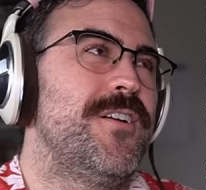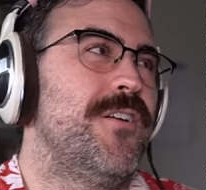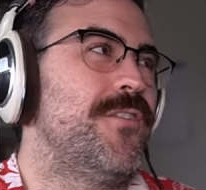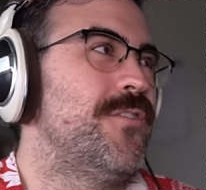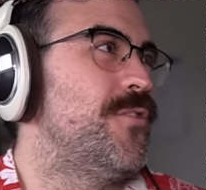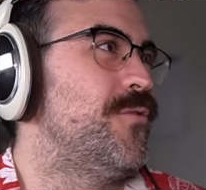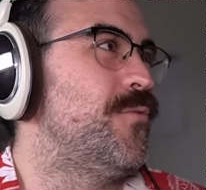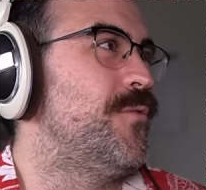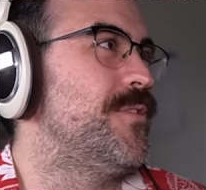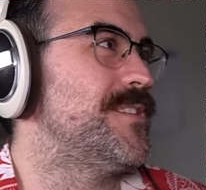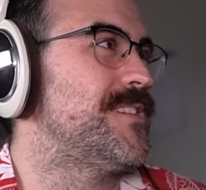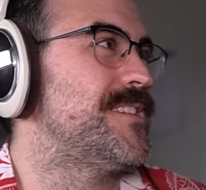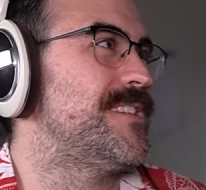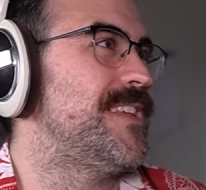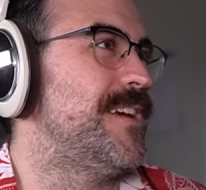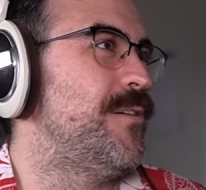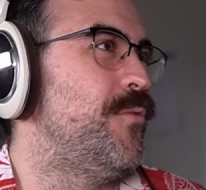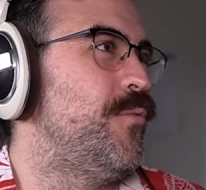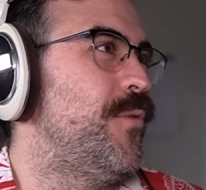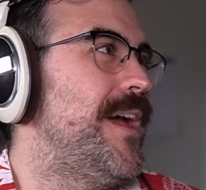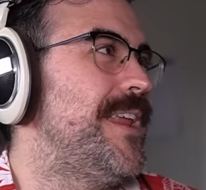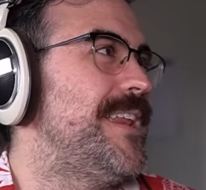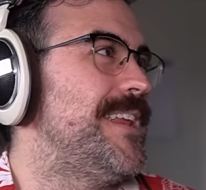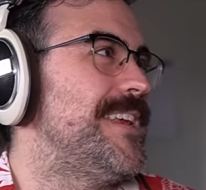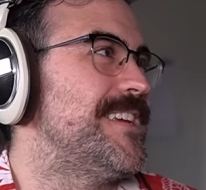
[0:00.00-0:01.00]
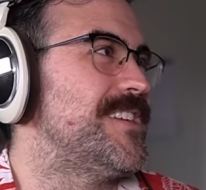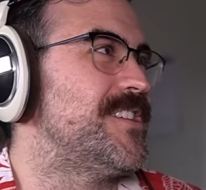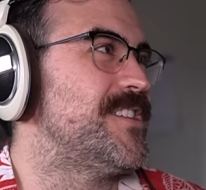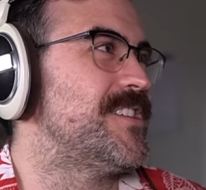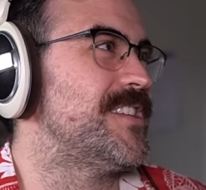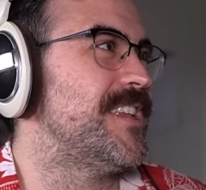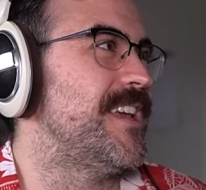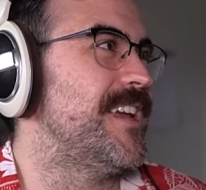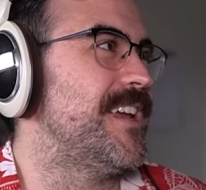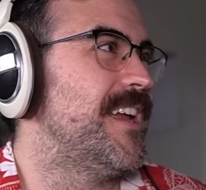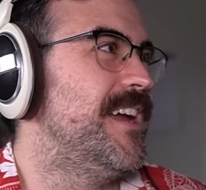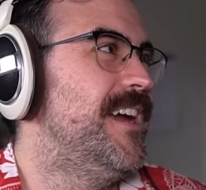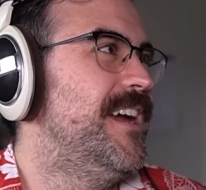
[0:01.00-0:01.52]
daughter wants that wedding,
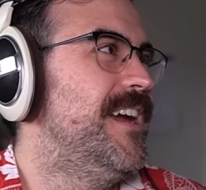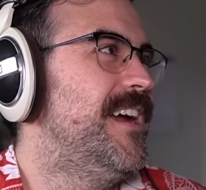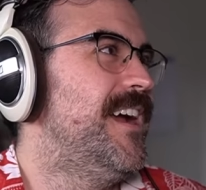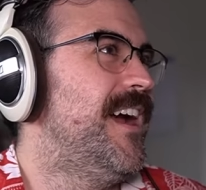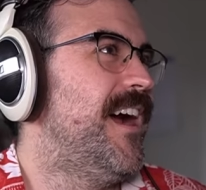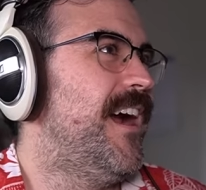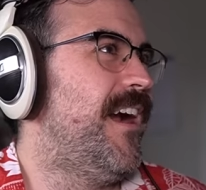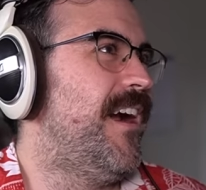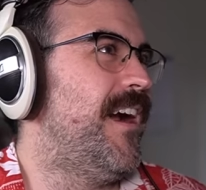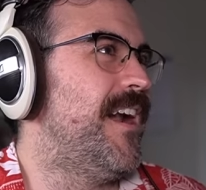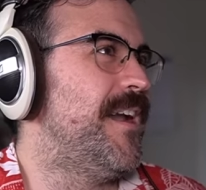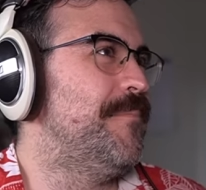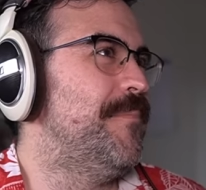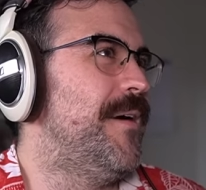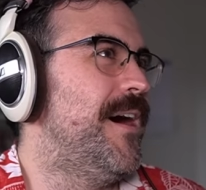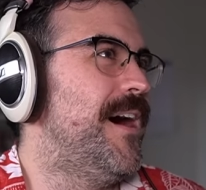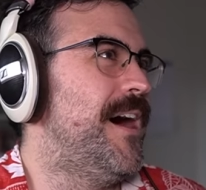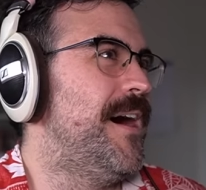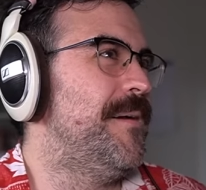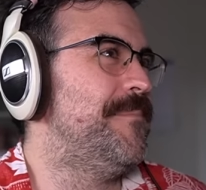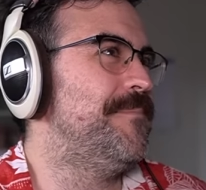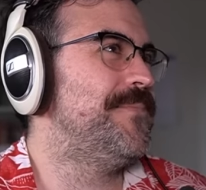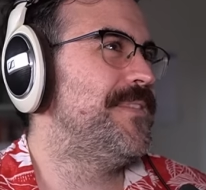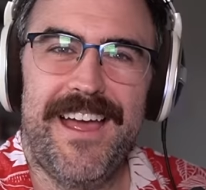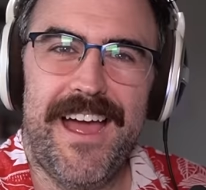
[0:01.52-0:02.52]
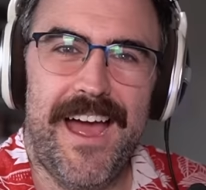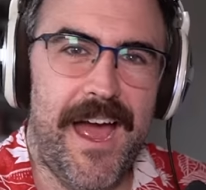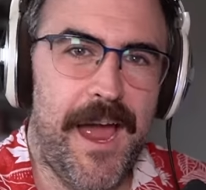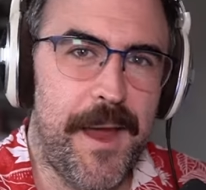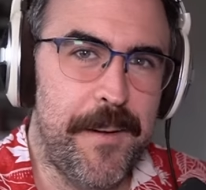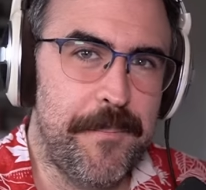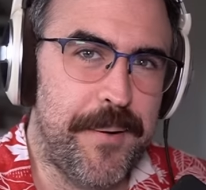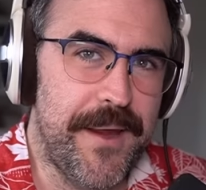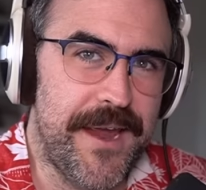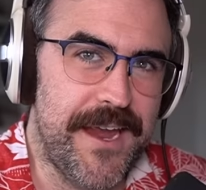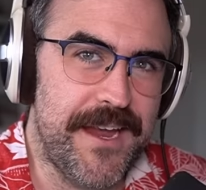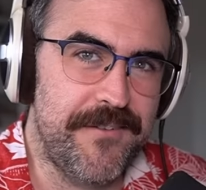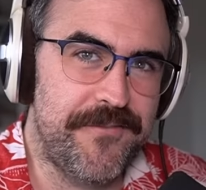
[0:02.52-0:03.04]
she's like, "All right, mom,
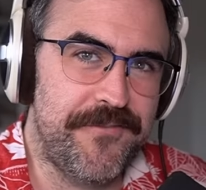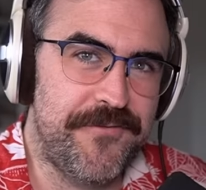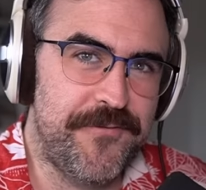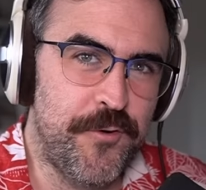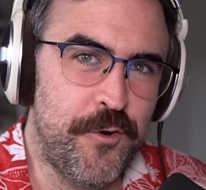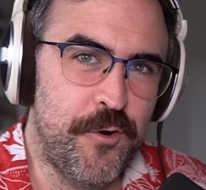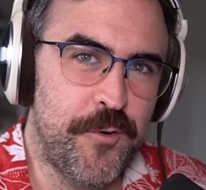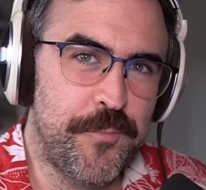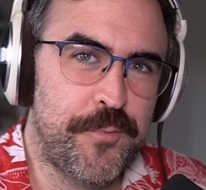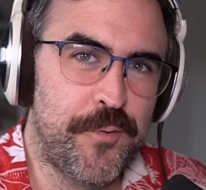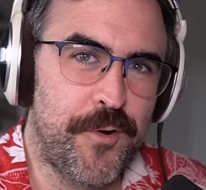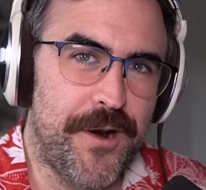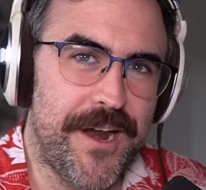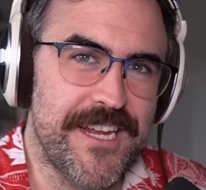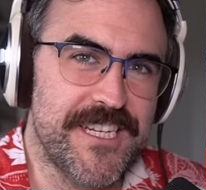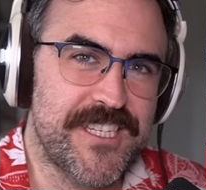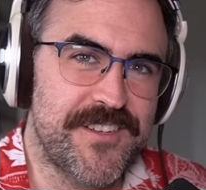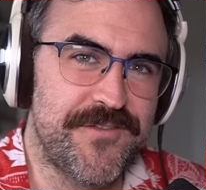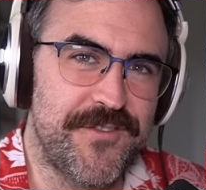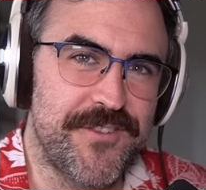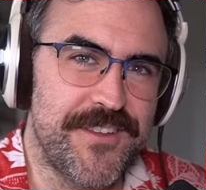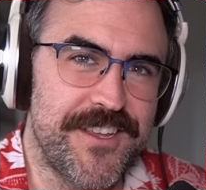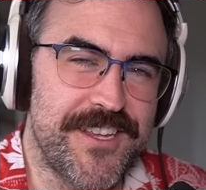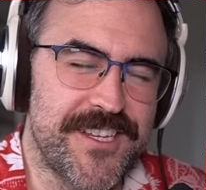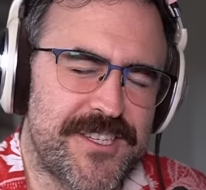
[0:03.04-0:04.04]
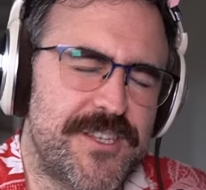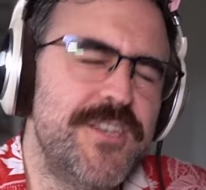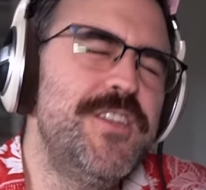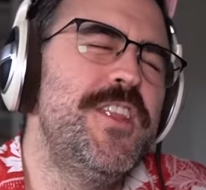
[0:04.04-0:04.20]
I paid full price for this."